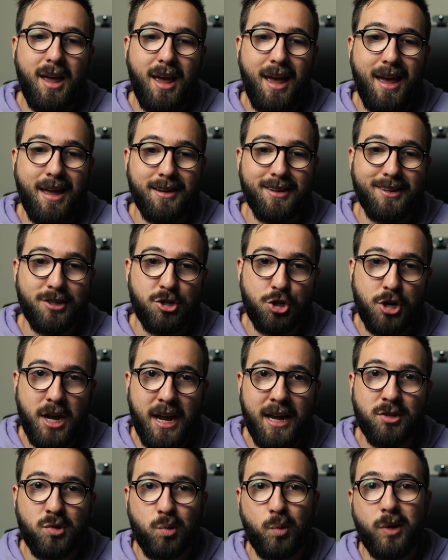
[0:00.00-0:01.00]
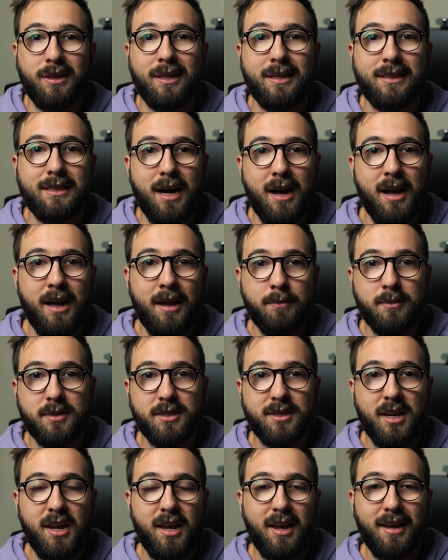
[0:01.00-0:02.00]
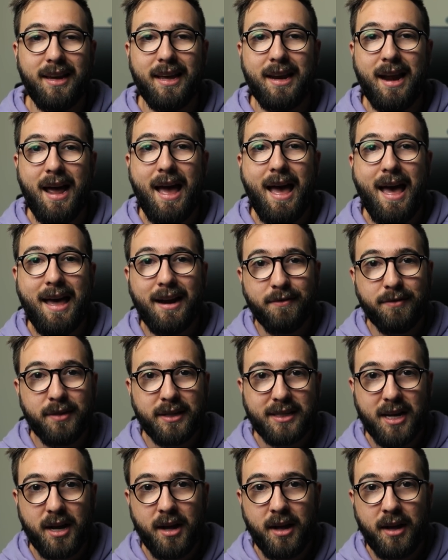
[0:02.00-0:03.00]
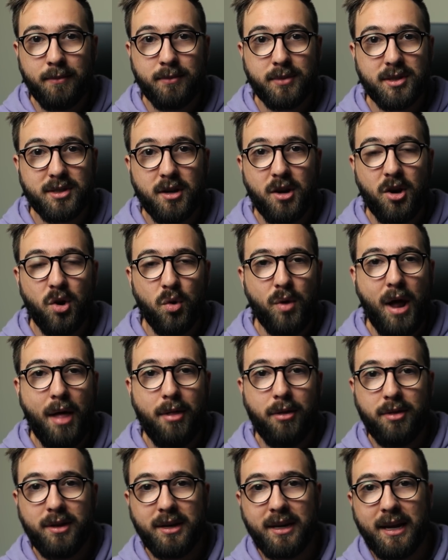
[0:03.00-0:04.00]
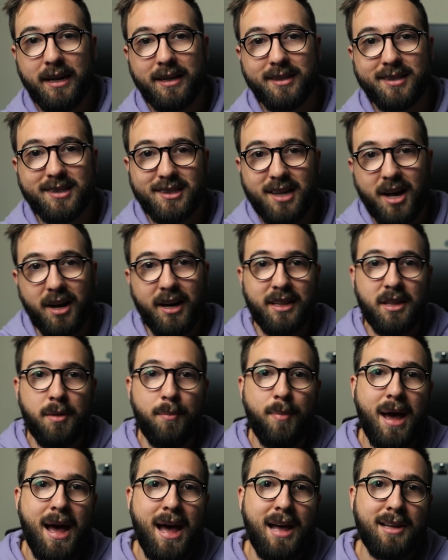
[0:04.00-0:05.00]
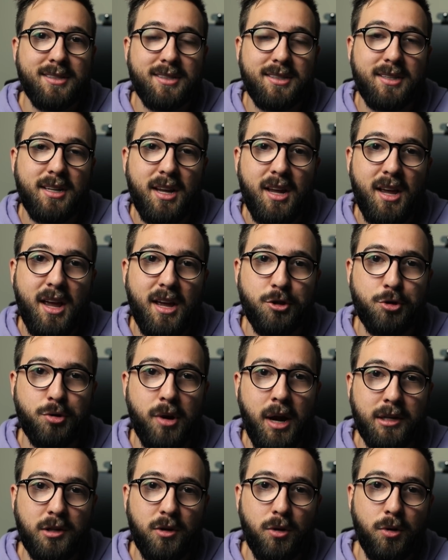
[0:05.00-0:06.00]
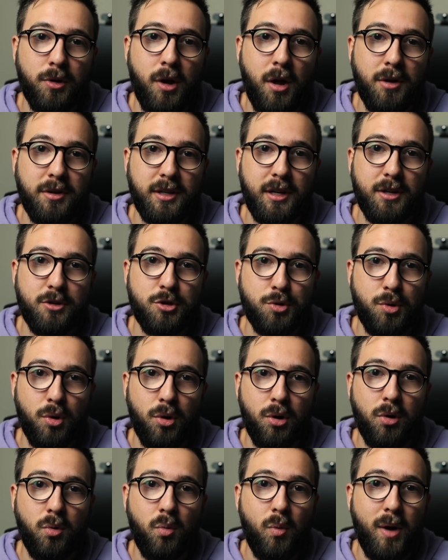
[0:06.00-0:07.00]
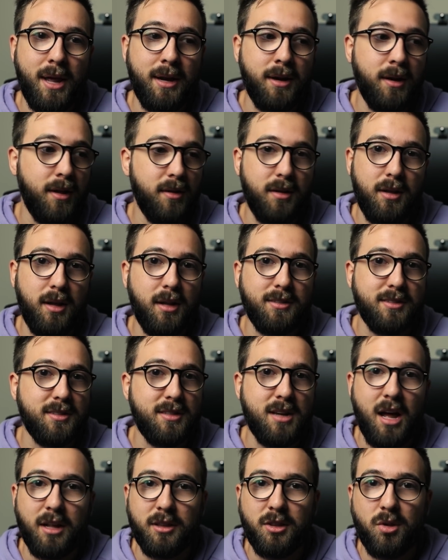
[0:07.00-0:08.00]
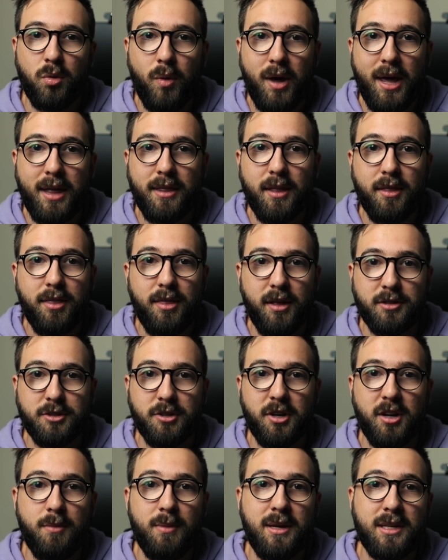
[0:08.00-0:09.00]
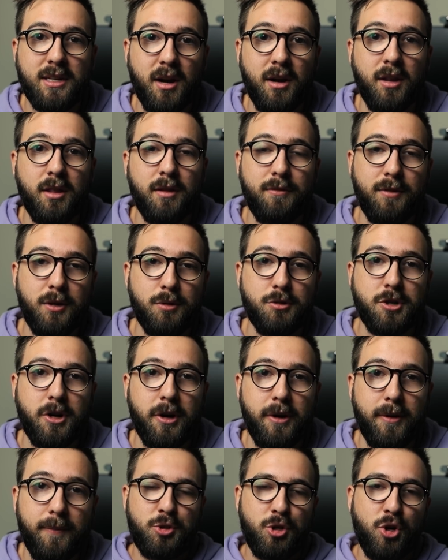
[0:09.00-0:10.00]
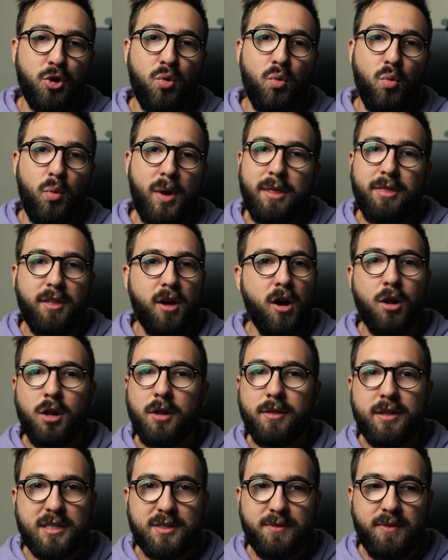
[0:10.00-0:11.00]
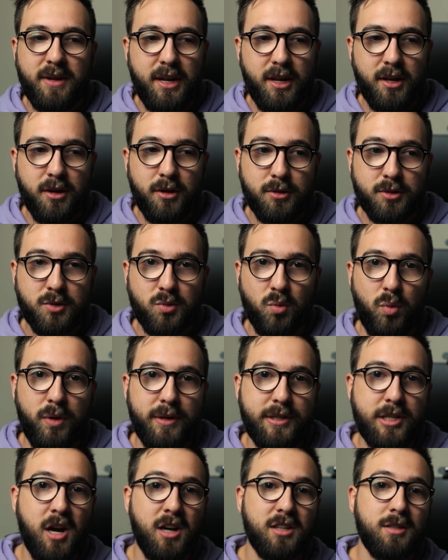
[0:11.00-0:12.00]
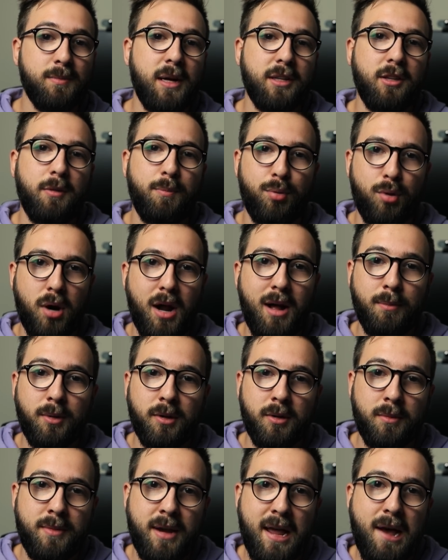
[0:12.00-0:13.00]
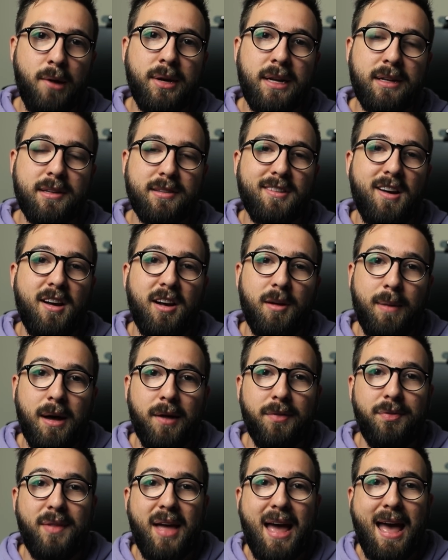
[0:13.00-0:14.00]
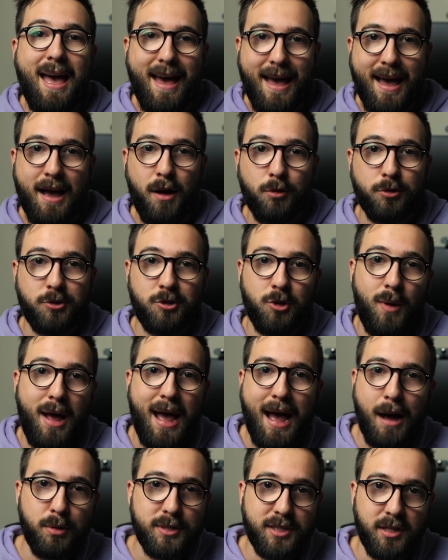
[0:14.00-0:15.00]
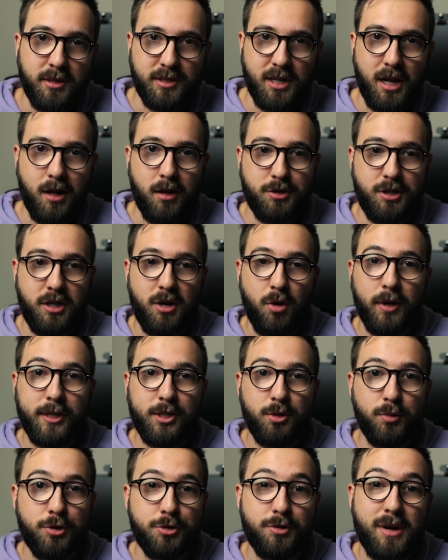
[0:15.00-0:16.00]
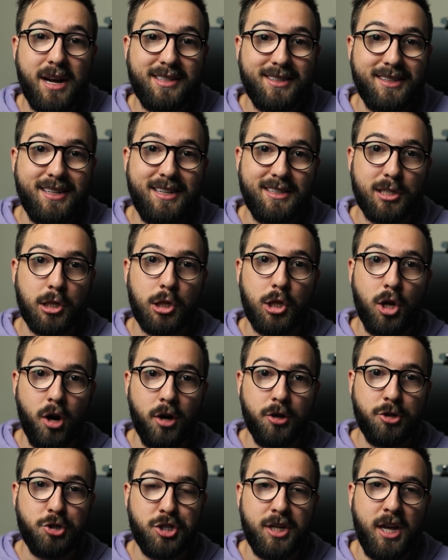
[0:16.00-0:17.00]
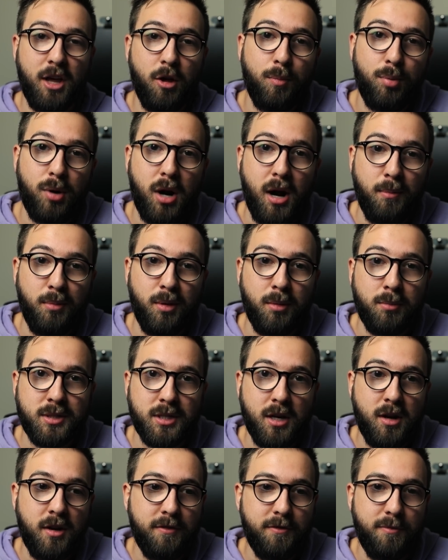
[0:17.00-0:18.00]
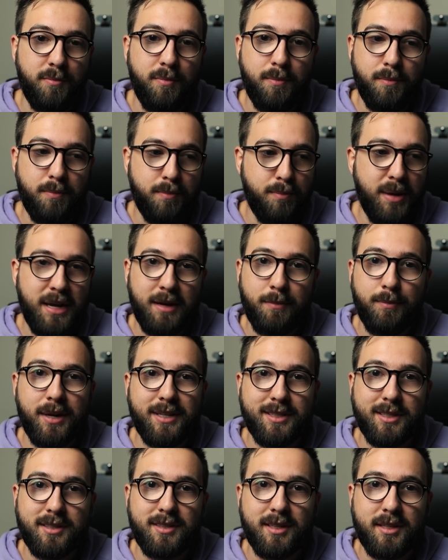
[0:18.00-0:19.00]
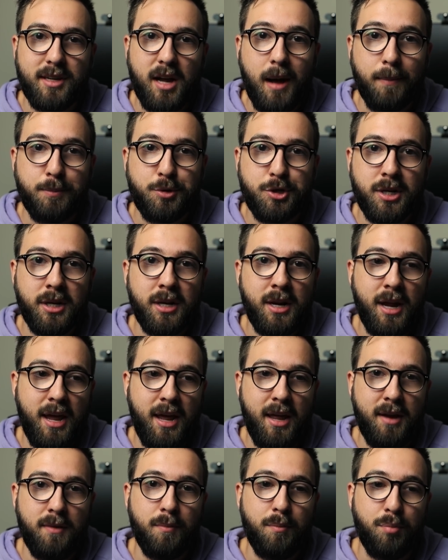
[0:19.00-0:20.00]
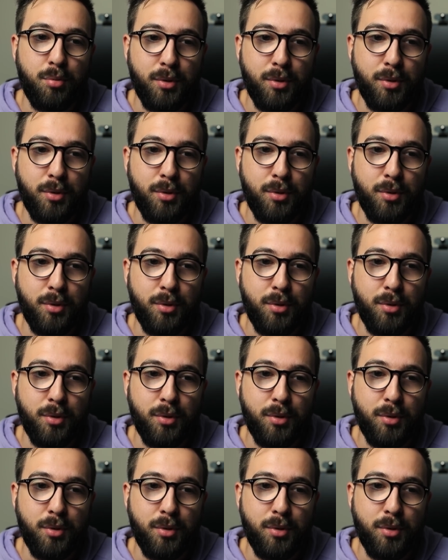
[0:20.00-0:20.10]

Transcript: and change with the times, get ahead of the times, rather than getting stuck in the past and trying to hold on to control when it's not the way that things are going to be done in the future. So with all of these videos, we talked about the problem. Now we need to talk about the how. So how is Ontology going to address these large-scale problems of big business adoption and